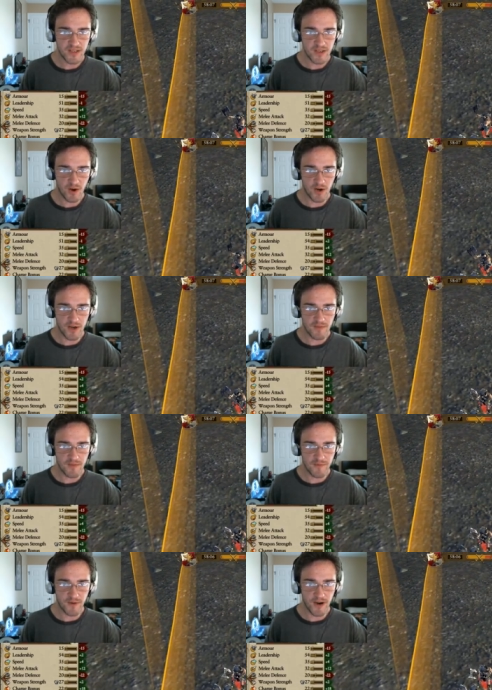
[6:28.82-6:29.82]
Get into the heart
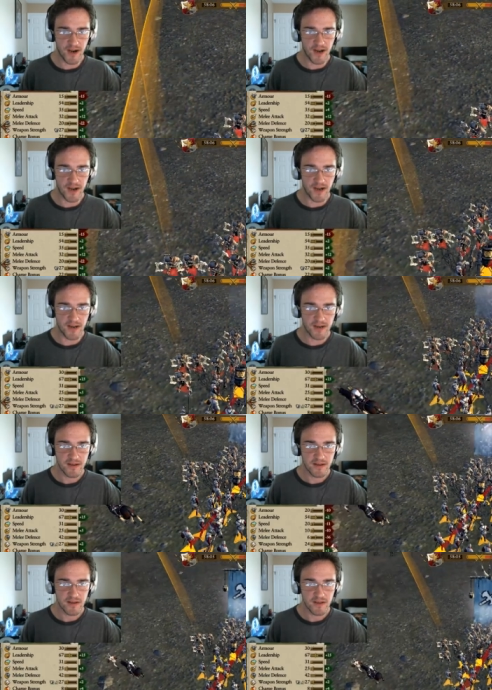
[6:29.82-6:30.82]
of the fray.
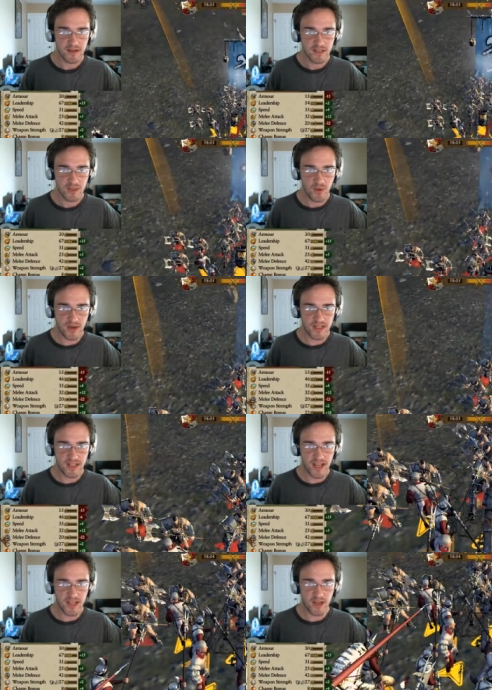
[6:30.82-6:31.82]
So what
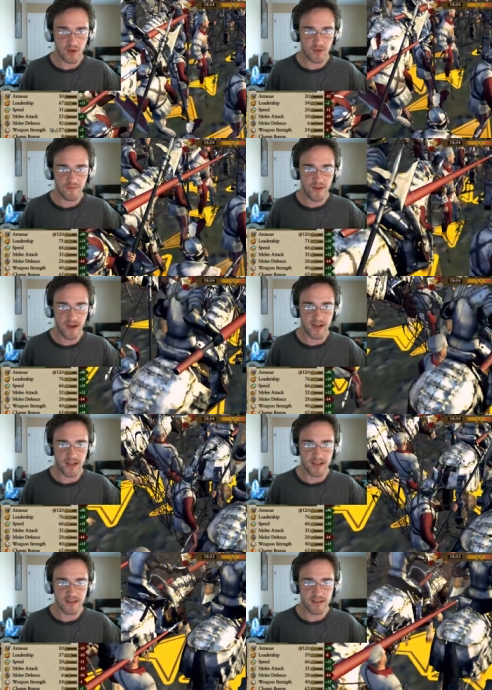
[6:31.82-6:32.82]
exactly are we
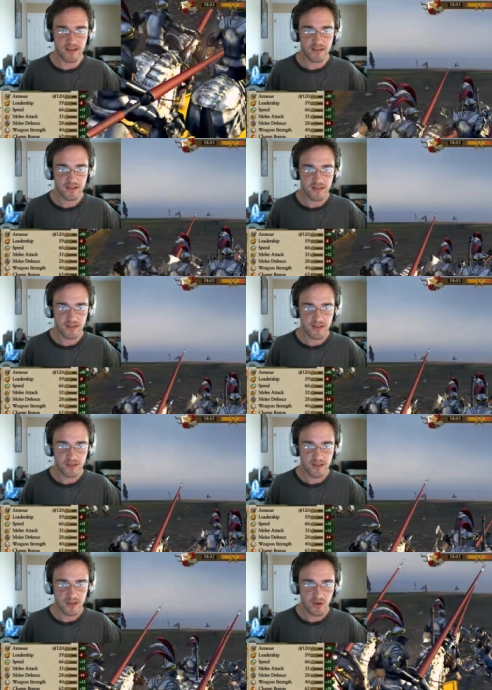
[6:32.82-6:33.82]
fighting?
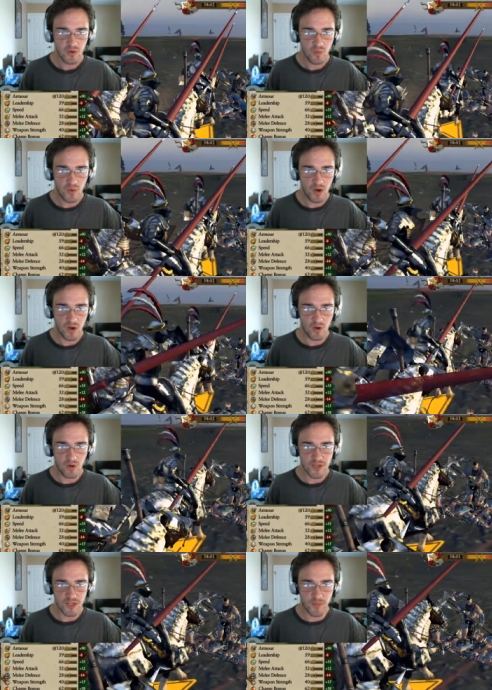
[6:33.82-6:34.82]
Whoa,
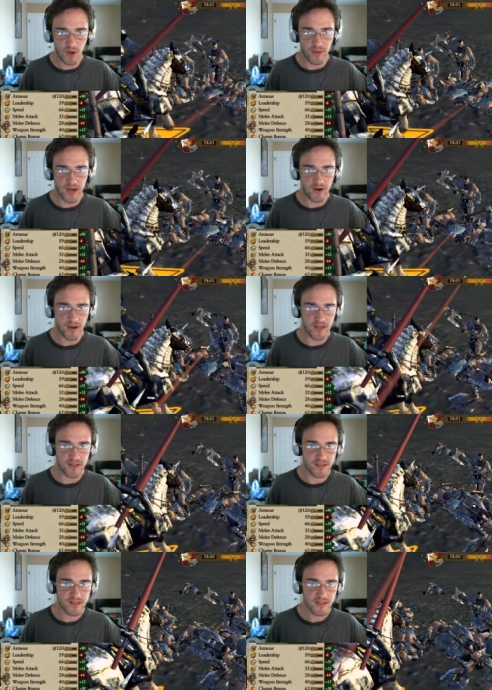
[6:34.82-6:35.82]
just
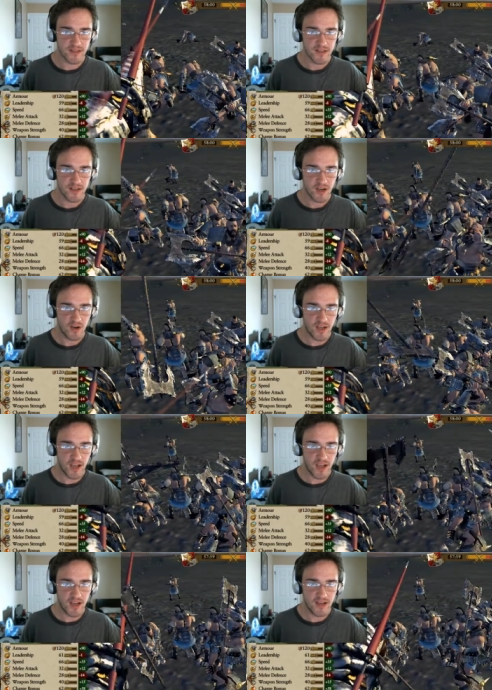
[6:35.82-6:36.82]
barbarians.
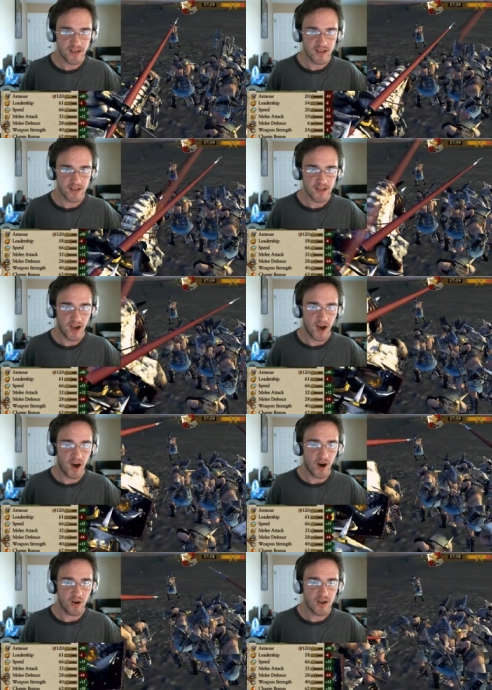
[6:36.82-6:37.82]
Okay.
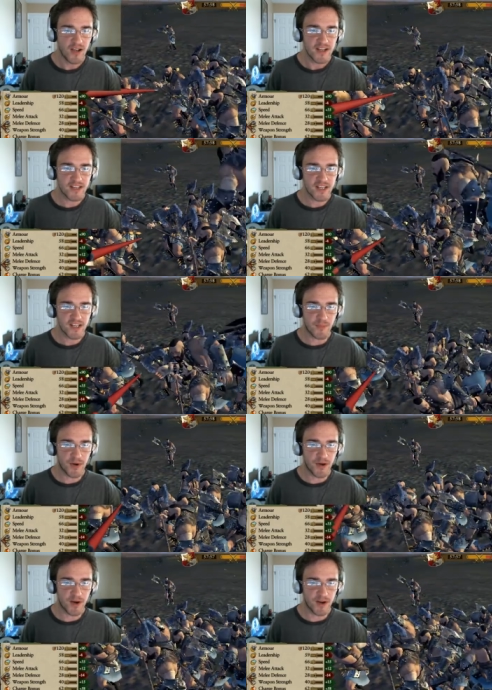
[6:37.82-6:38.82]
Oh, uh, it's because I
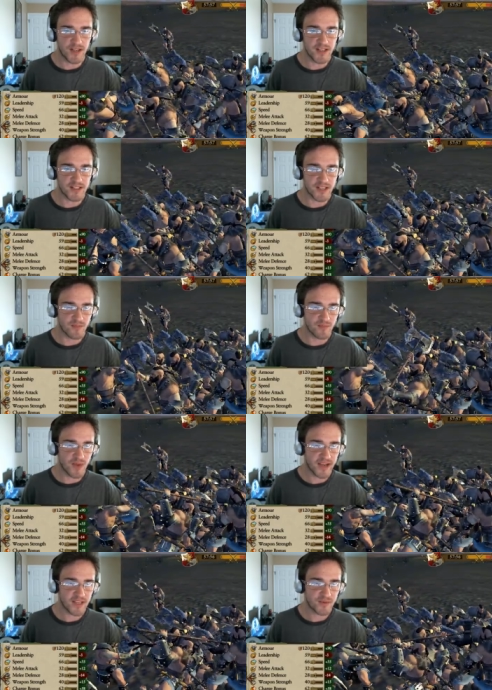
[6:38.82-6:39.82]
put it on easy.
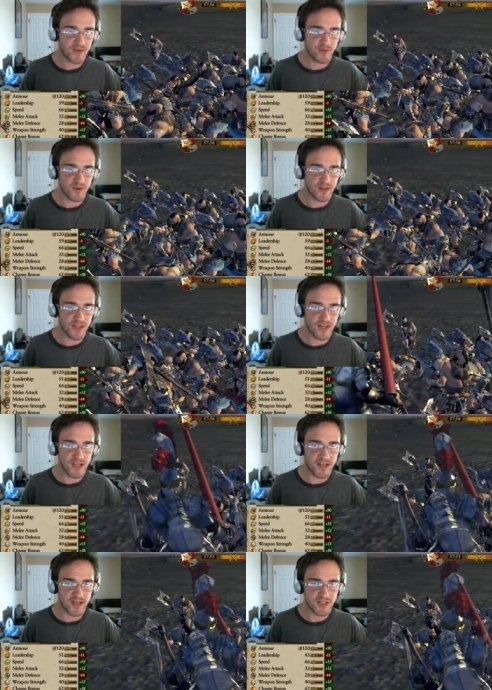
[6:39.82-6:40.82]
I guess we don't really
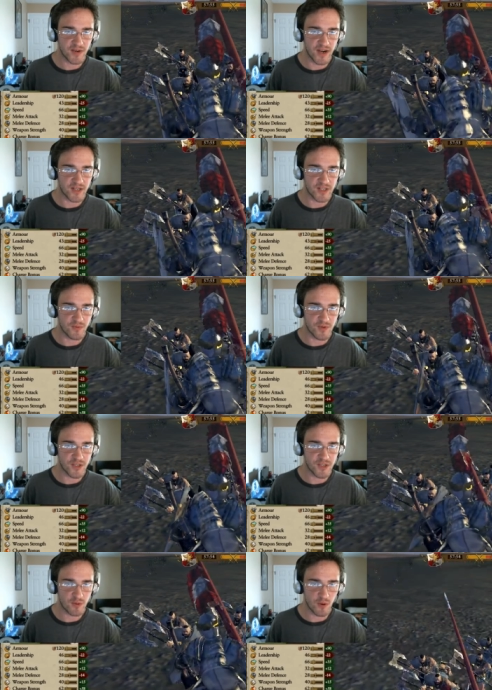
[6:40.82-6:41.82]
need any strategy.
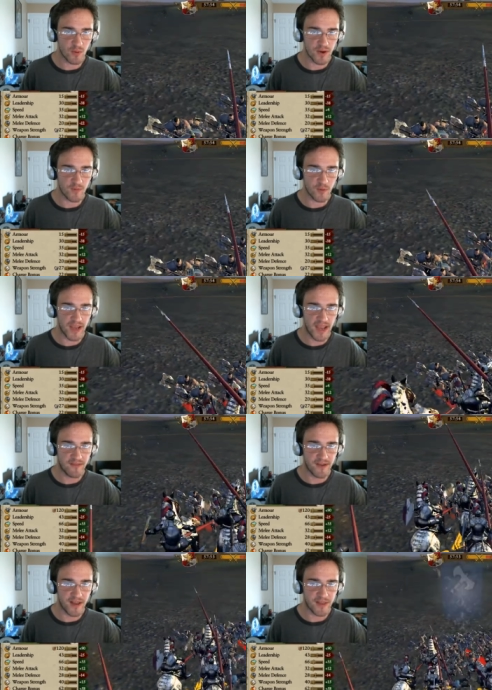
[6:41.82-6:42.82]
We just throw whatever we
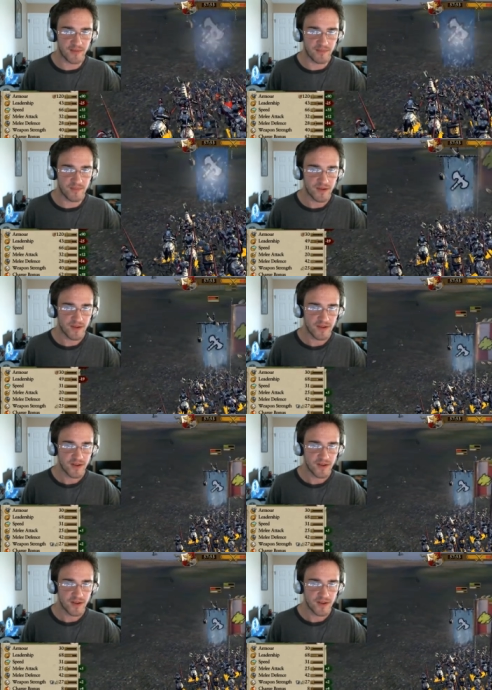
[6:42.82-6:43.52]
have at them.